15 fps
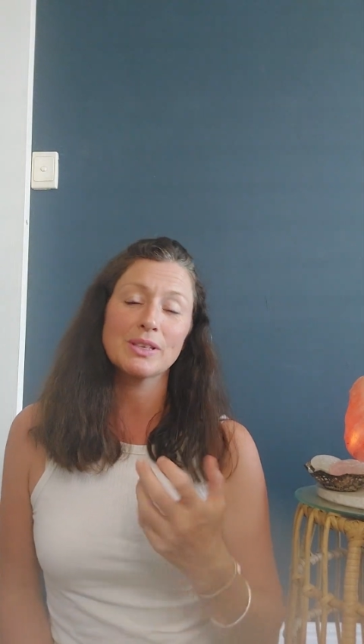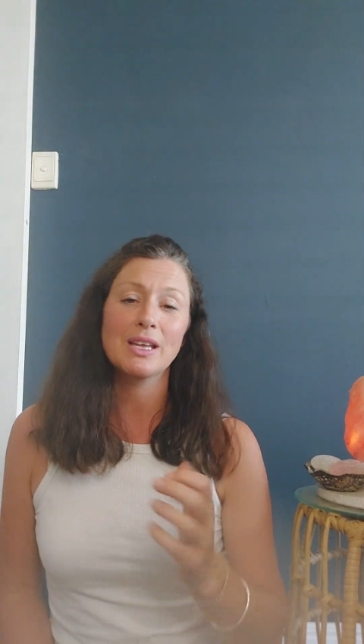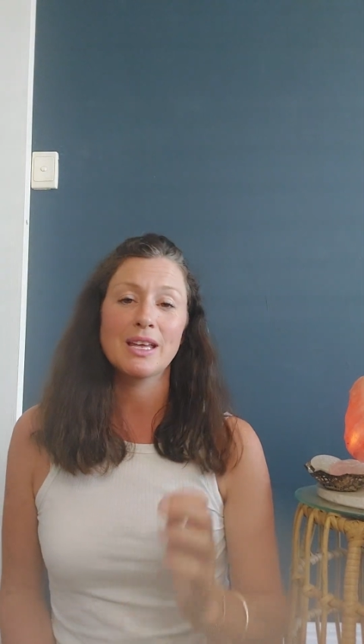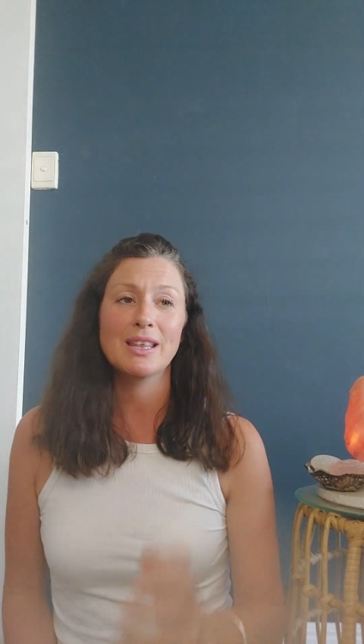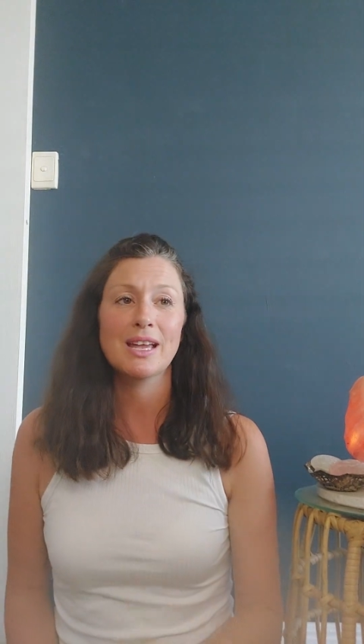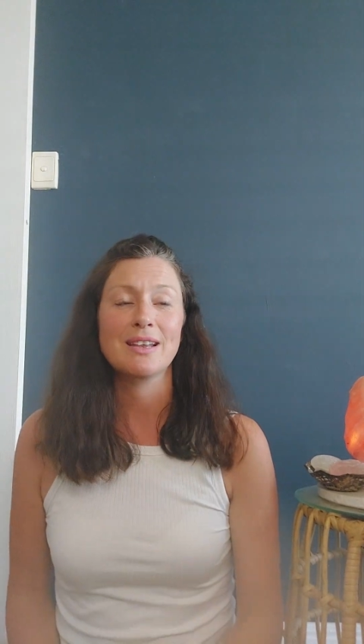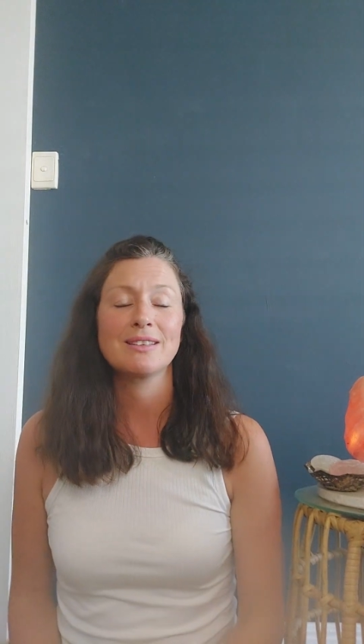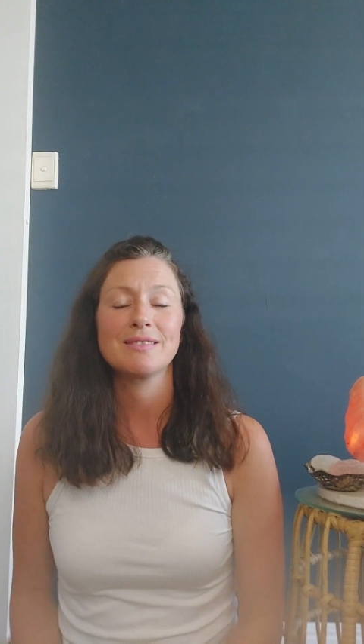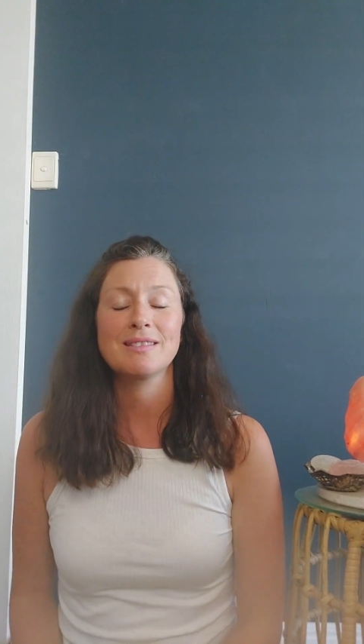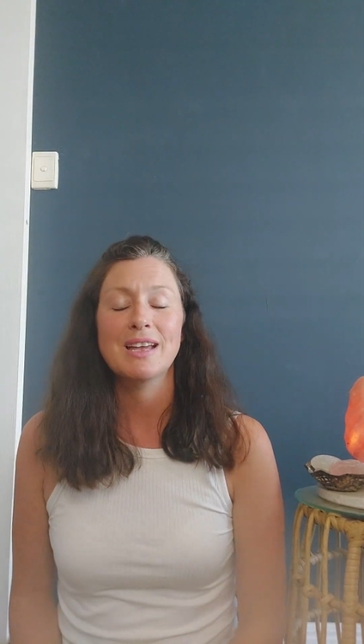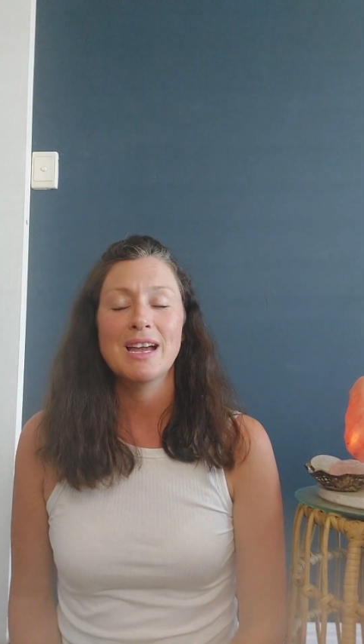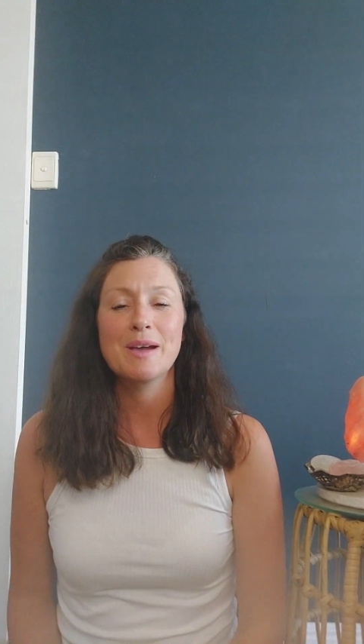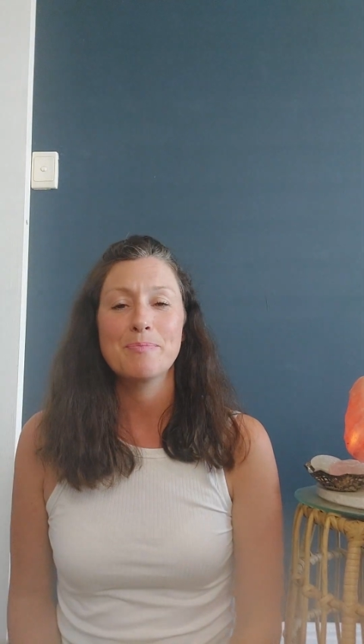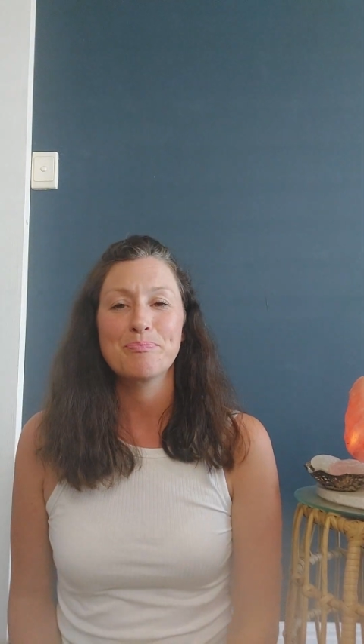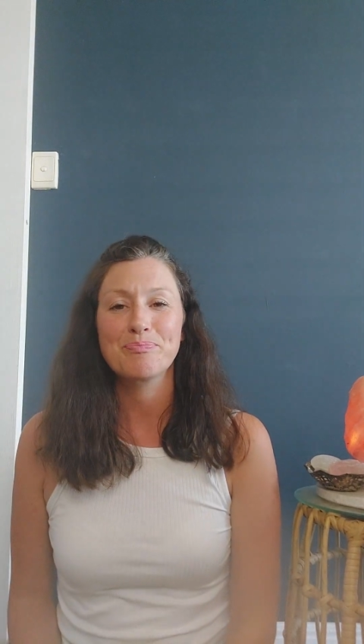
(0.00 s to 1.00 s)
that
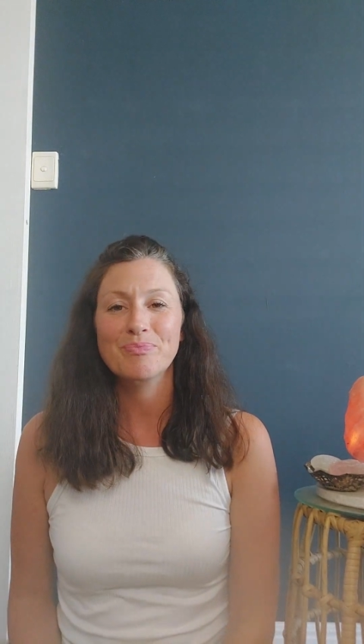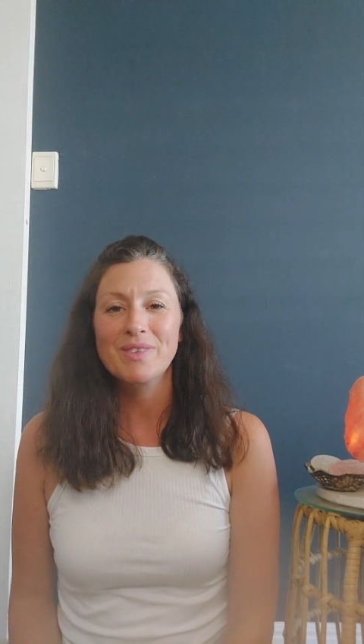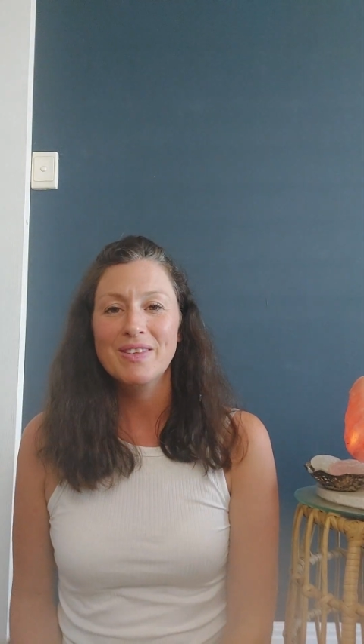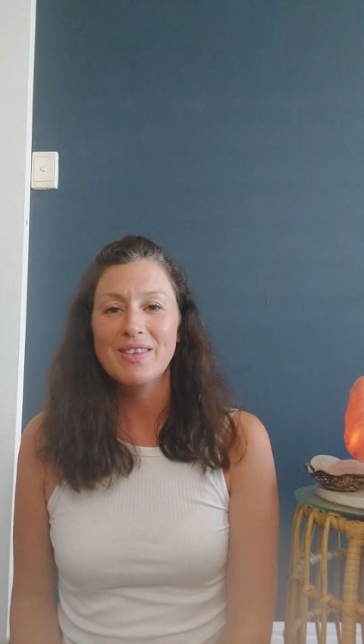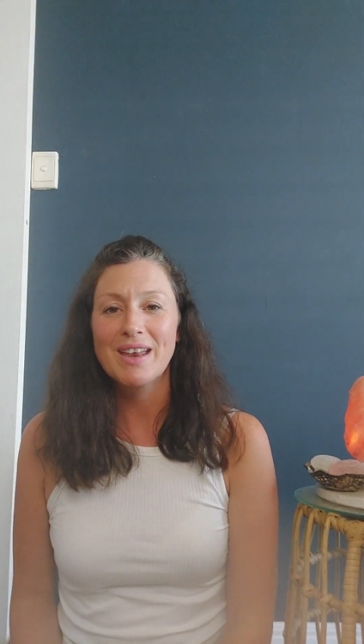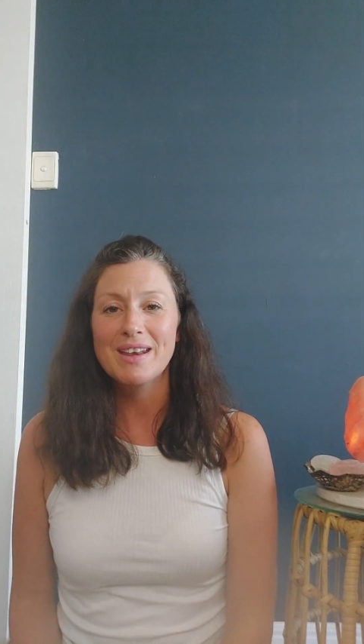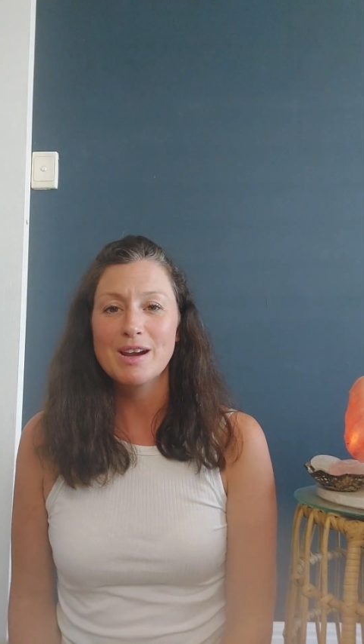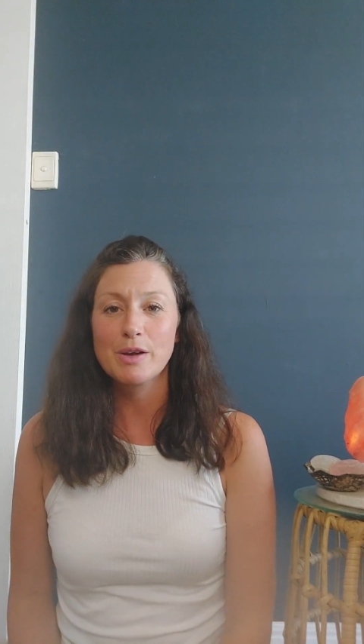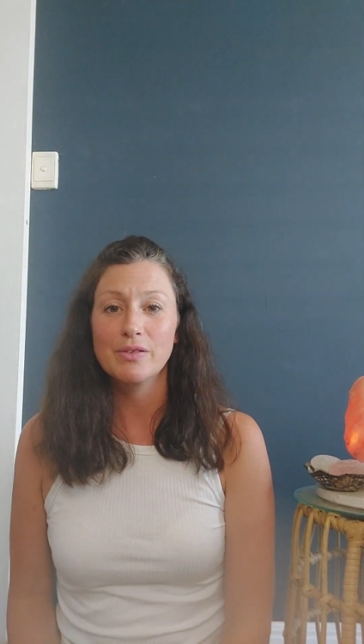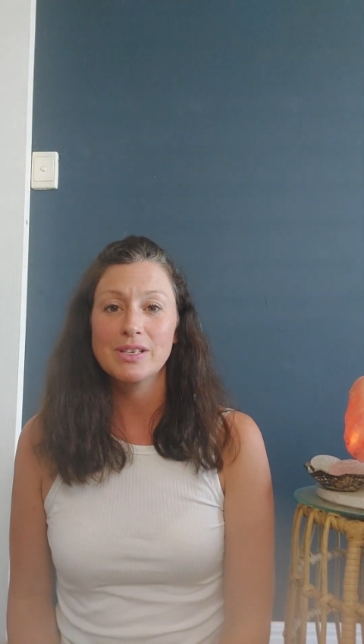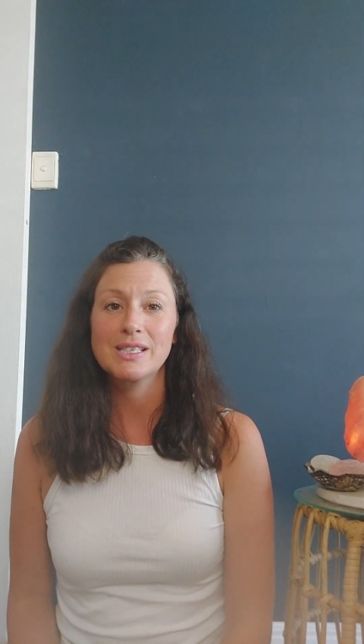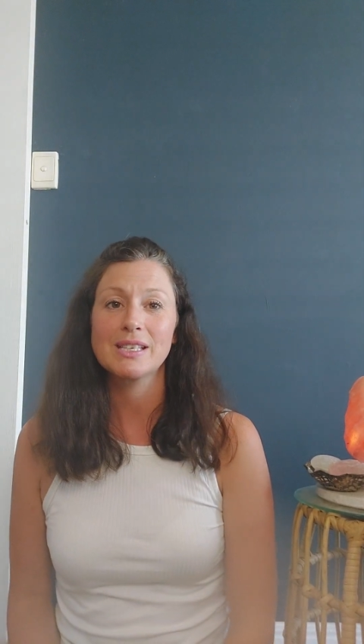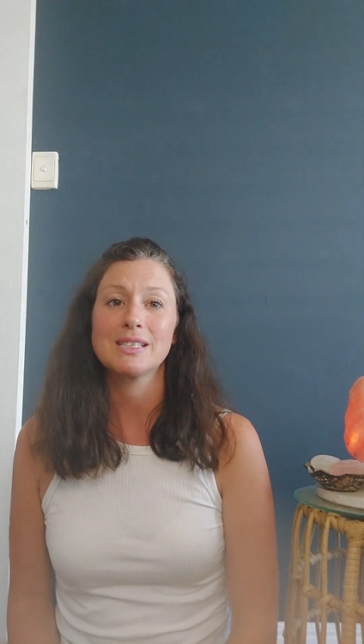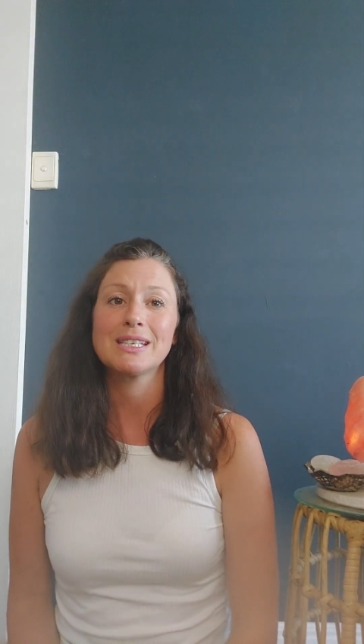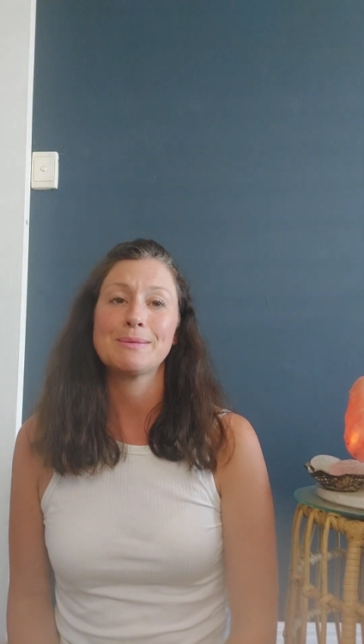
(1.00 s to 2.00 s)
that nervous
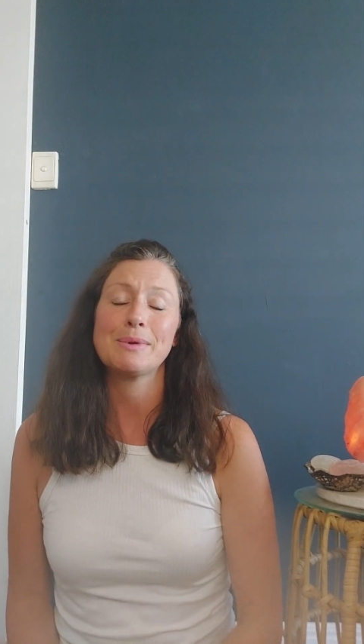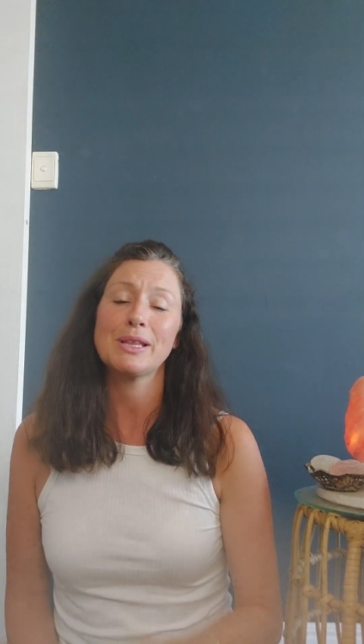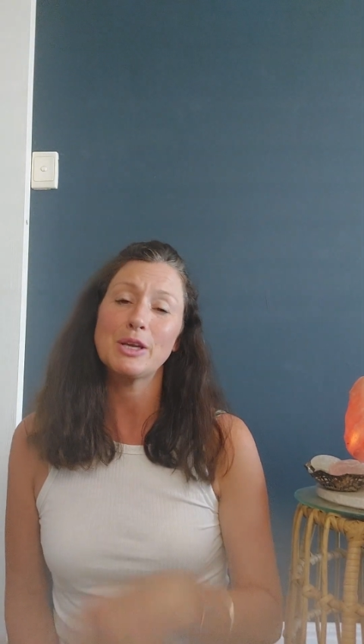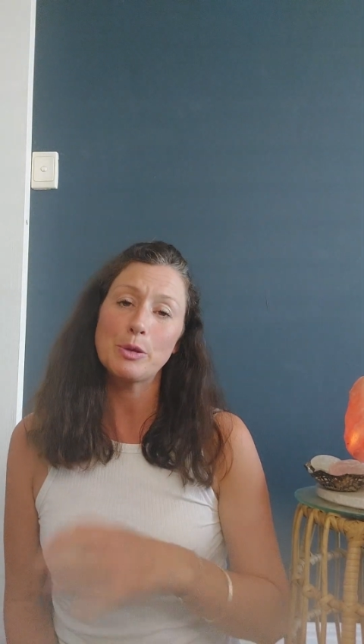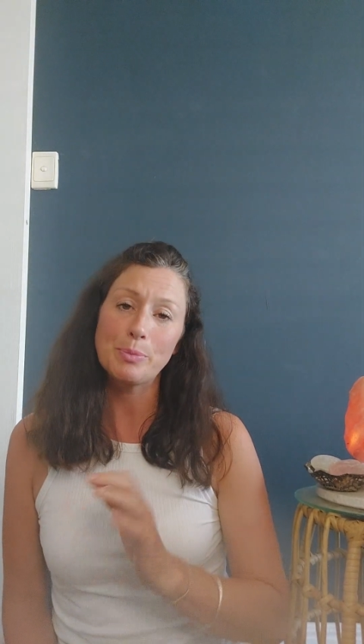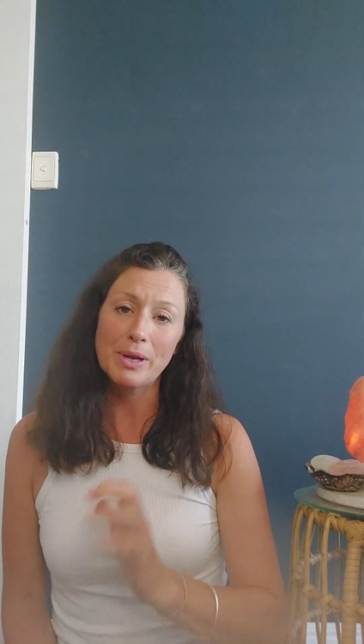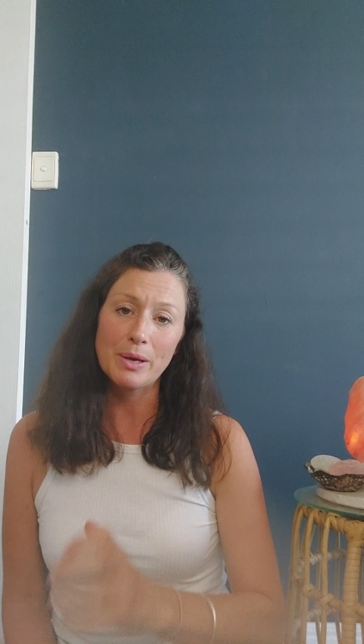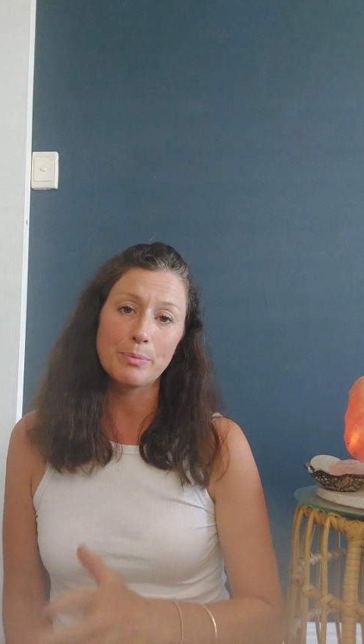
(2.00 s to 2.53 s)
system a little bit,